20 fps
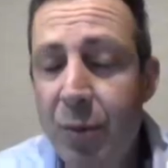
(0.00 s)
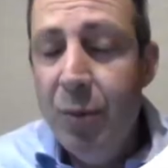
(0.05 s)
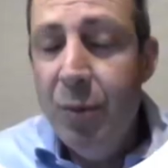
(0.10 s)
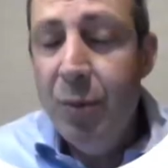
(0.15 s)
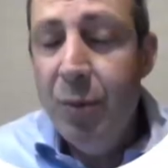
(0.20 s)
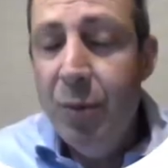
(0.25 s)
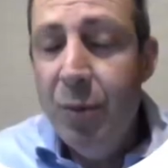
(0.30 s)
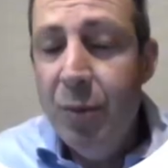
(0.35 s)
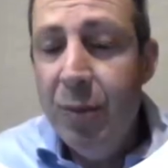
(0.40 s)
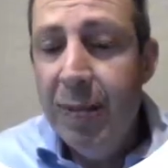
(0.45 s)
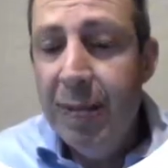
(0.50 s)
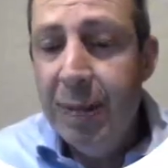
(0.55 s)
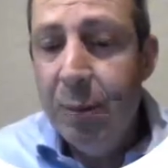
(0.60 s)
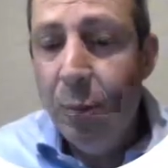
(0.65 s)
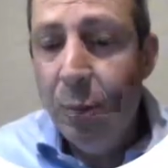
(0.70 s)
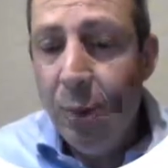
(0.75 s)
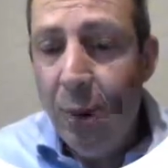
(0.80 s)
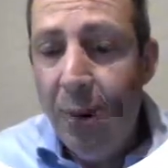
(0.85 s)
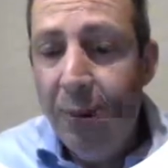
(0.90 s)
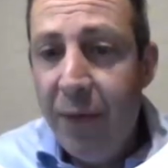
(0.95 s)
community
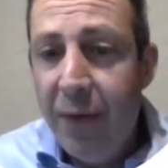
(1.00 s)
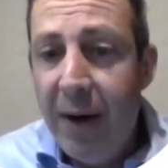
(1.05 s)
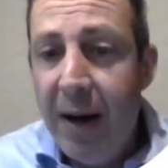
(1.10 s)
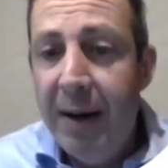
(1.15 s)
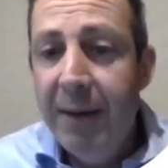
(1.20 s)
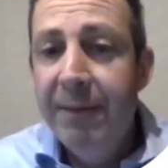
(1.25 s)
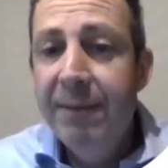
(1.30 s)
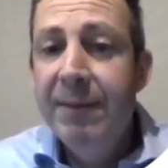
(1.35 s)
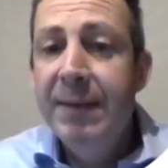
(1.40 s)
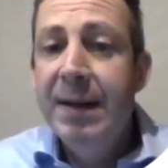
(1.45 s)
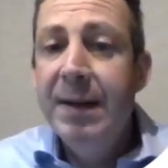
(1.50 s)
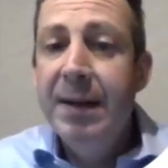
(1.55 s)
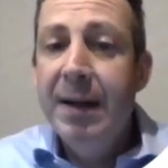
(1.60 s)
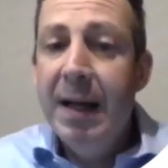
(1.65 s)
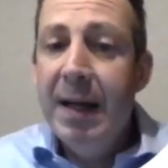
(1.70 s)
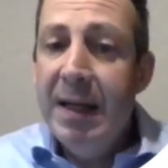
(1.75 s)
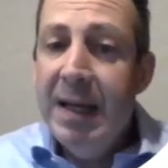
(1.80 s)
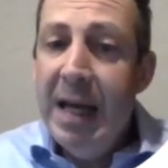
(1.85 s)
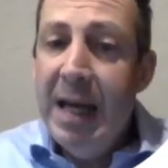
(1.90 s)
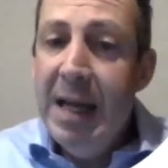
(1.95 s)
will offer.
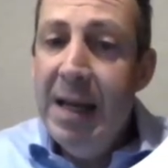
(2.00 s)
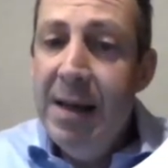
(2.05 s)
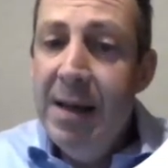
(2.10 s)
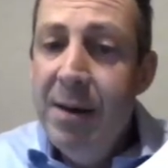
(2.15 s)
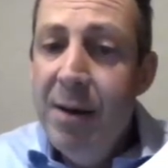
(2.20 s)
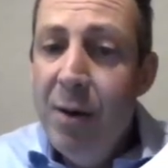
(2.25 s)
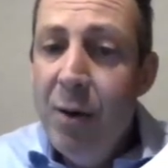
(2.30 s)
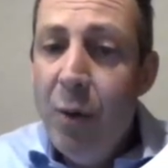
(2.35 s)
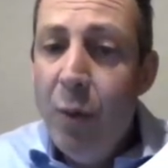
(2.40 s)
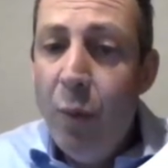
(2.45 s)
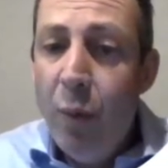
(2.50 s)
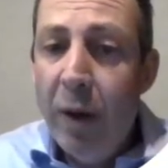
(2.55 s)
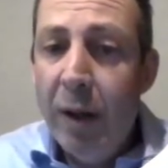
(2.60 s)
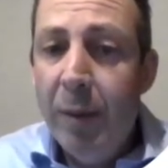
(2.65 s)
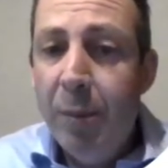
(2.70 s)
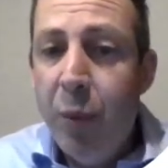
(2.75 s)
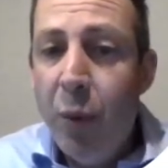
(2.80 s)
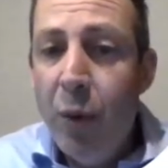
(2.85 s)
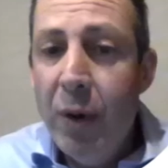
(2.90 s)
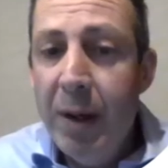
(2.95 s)
Again,
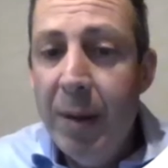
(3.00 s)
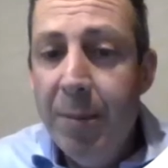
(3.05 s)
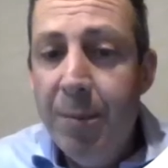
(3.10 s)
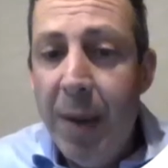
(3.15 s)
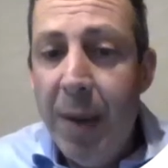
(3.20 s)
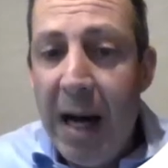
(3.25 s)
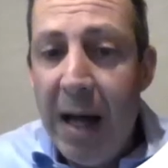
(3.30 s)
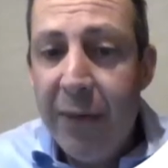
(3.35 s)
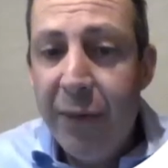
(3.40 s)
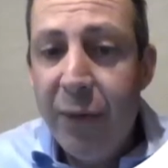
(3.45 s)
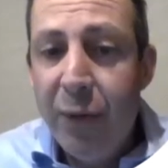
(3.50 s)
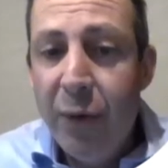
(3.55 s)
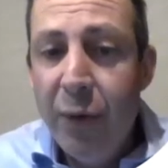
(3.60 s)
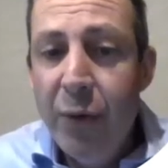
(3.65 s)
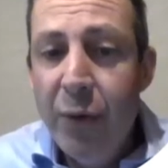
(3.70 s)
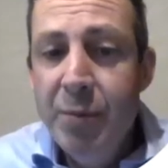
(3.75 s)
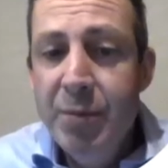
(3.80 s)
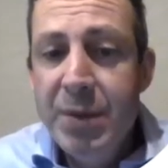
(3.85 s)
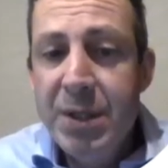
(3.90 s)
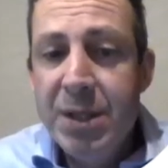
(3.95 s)
well-appointed
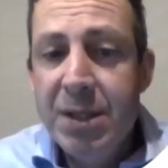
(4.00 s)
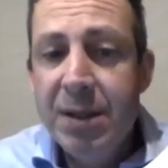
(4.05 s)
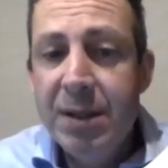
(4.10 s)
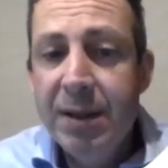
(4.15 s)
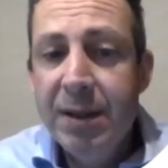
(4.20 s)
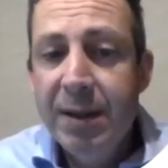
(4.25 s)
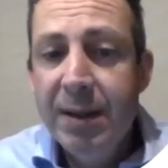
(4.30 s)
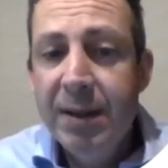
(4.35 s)
bathrooms,